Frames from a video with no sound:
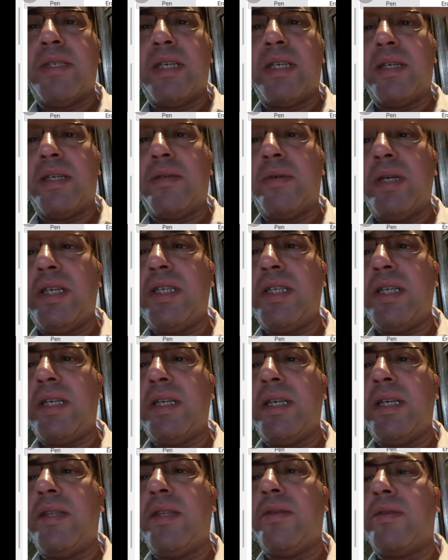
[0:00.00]

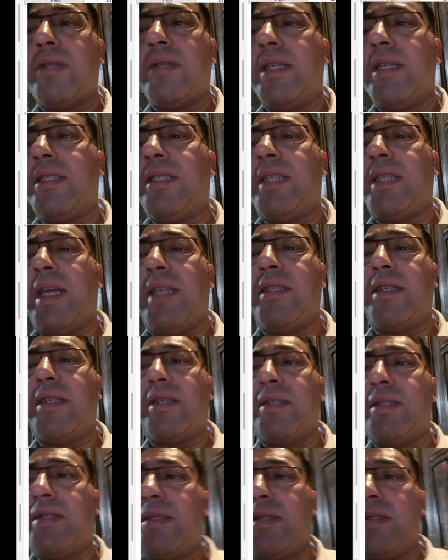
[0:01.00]
equation into
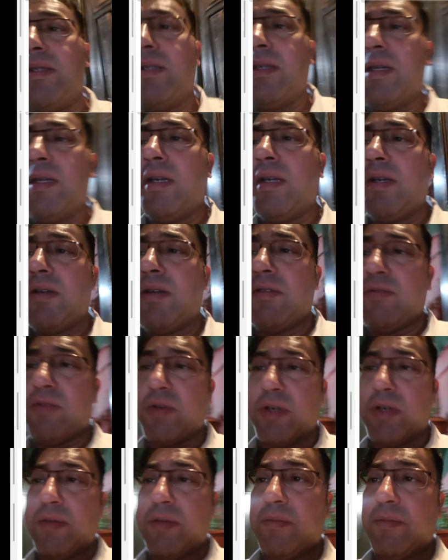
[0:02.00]
standard 4.